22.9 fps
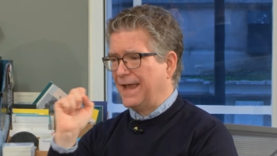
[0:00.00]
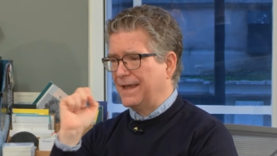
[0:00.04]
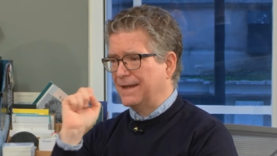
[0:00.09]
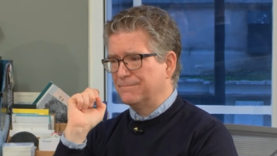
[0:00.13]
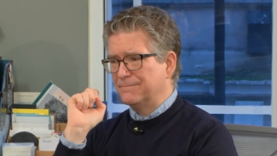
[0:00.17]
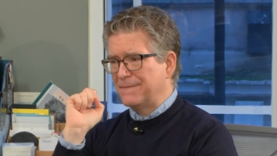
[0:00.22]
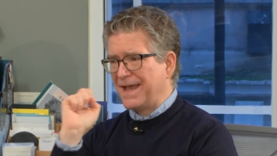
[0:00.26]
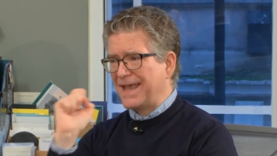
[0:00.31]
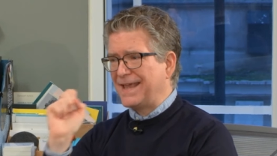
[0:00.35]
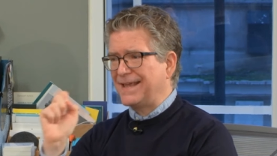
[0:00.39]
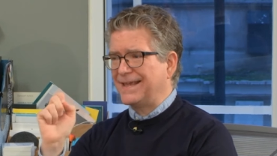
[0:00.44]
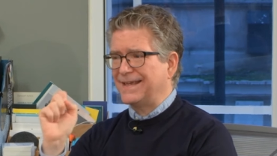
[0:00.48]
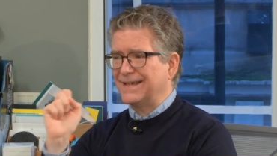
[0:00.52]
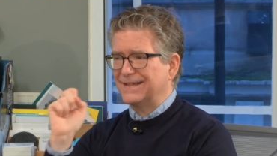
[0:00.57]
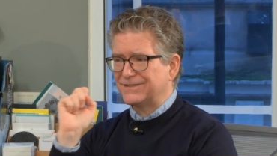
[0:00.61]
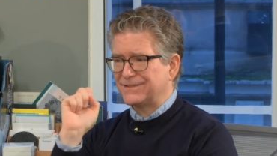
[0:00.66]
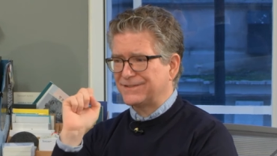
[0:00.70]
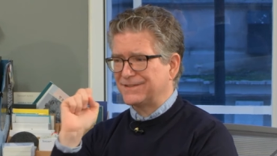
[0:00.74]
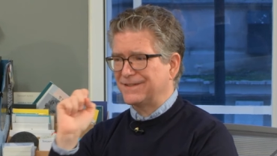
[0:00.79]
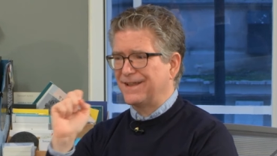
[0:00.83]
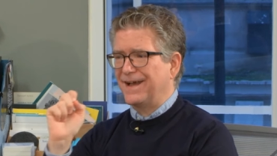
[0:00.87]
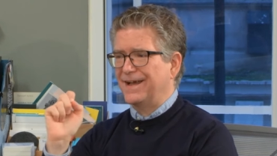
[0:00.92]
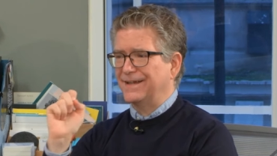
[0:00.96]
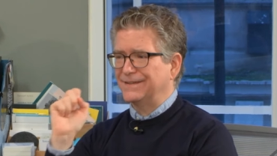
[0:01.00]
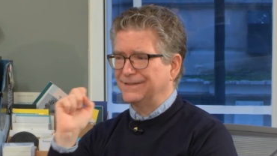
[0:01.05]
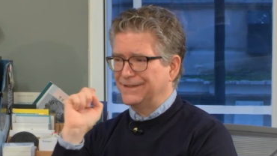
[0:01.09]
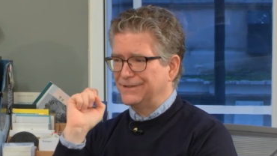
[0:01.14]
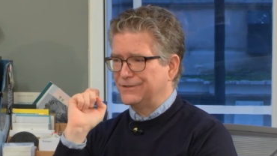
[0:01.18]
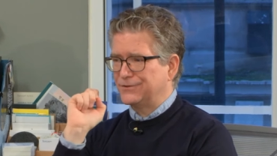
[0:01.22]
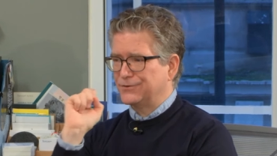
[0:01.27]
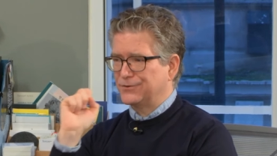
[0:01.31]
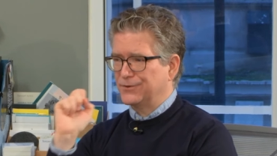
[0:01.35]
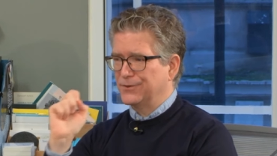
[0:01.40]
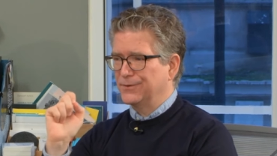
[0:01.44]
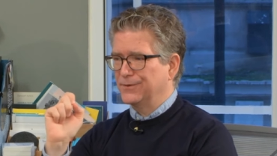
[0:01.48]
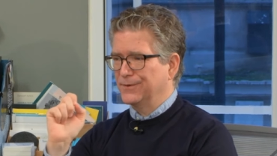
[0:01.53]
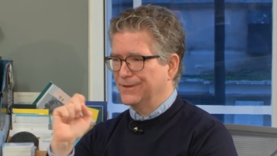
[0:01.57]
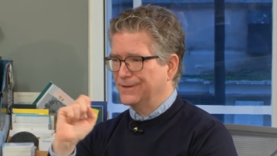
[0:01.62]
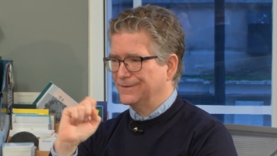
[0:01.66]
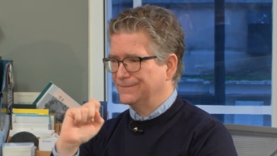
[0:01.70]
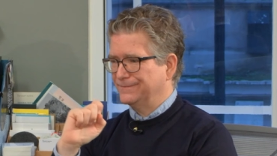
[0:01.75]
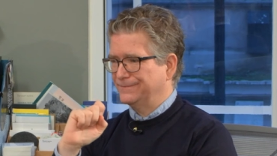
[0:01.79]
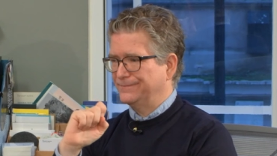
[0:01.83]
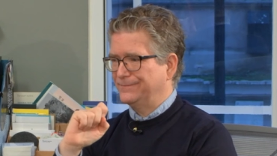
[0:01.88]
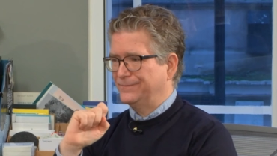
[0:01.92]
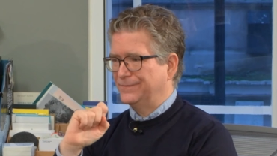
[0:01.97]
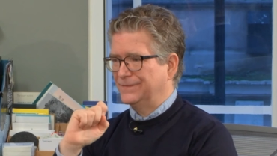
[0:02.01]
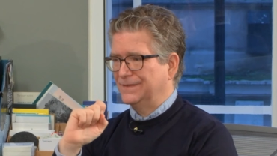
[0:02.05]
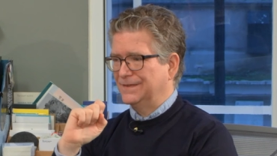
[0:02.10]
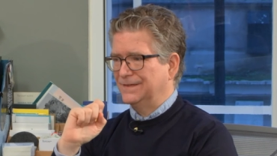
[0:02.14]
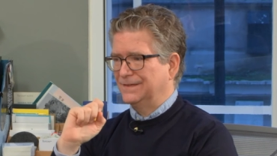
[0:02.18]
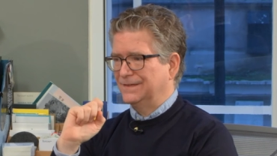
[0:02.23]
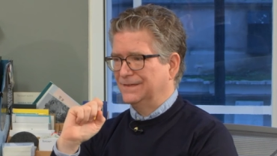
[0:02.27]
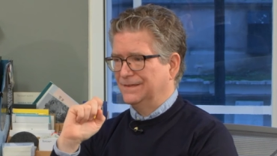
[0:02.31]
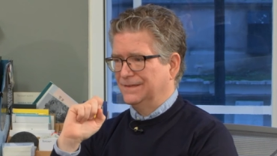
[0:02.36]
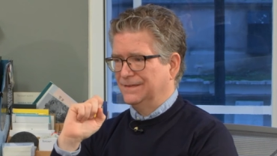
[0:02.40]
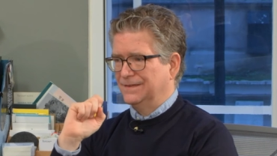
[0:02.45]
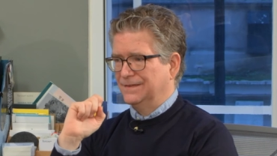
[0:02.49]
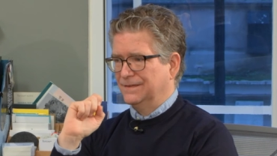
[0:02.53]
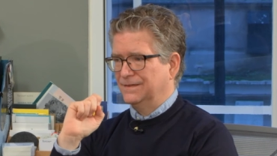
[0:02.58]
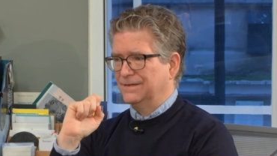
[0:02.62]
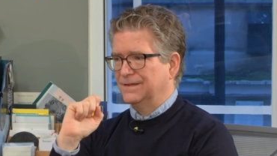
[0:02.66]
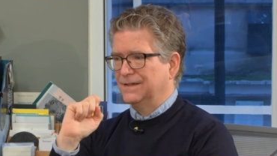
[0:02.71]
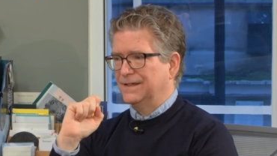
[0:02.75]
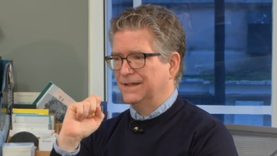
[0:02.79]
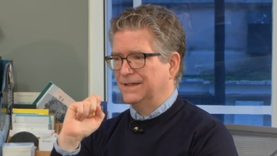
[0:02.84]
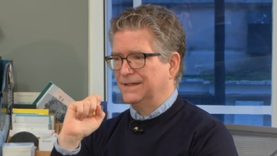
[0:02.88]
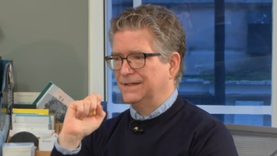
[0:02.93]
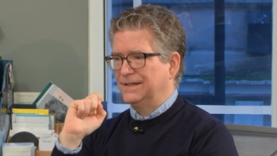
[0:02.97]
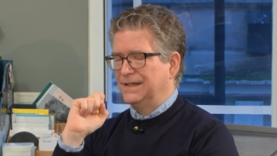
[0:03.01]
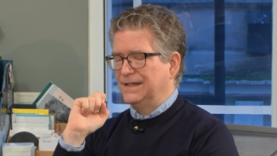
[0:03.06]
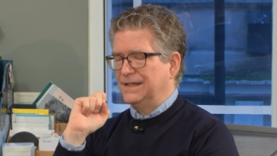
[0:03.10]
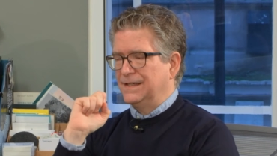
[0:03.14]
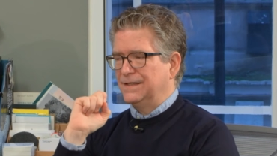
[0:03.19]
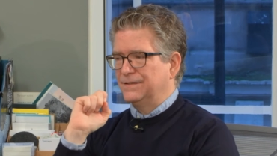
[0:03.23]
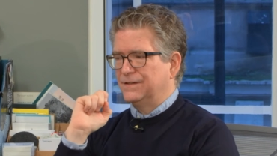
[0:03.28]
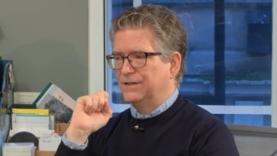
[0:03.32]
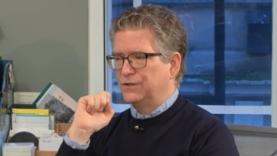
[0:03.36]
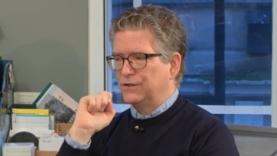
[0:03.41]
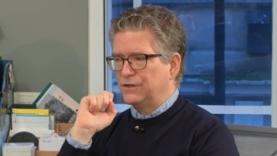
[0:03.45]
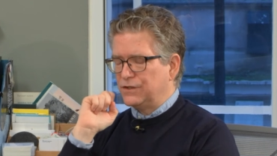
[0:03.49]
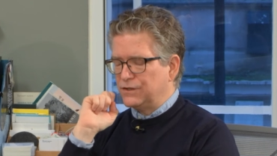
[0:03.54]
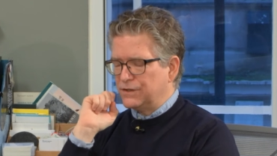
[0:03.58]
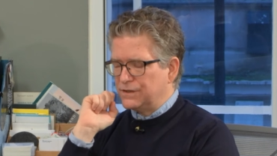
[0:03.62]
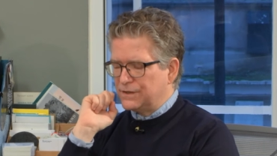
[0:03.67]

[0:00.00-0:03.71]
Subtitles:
and make it slightly truer, right? So